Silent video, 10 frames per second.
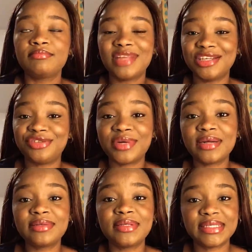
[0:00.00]

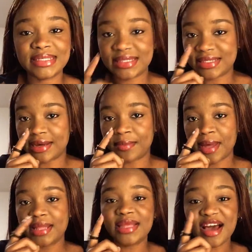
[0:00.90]
Nigerian system,
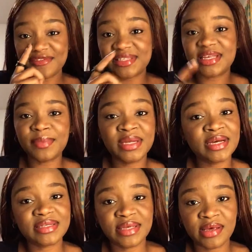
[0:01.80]
they have
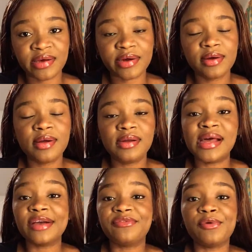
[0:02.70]
seminars here,
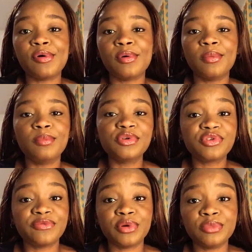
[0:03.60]
like for
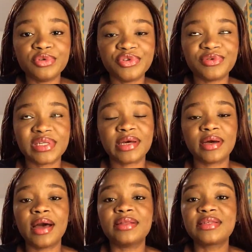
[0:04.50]
most of your modules. Like,
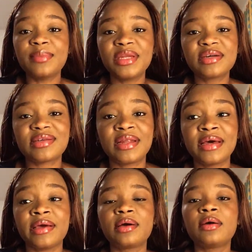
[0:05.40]
and seminars are
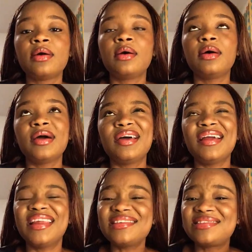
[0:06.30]
like,
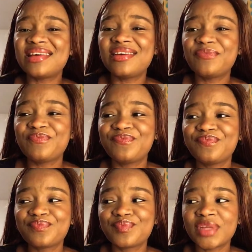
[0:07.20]
let's say,
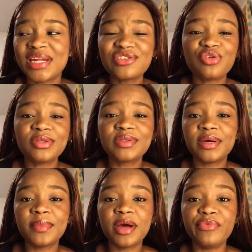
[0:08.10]
let's call
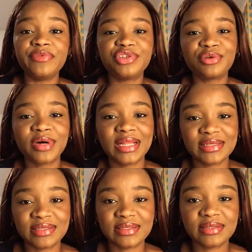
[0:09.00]
them revision
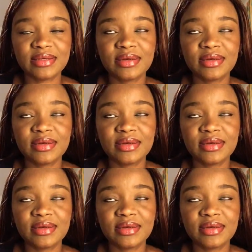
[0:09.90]
classes.